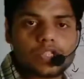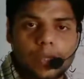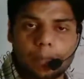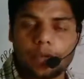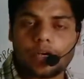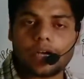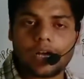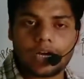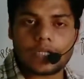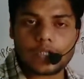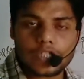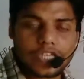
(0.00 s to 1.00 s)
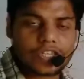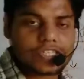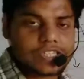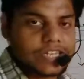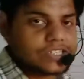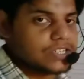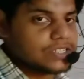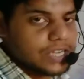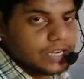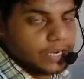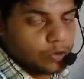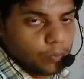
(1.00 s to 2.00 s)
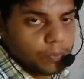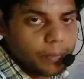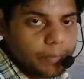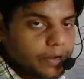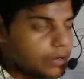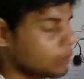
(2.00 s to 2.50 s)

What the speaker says: subunit are also synthesized inside the endoplasmic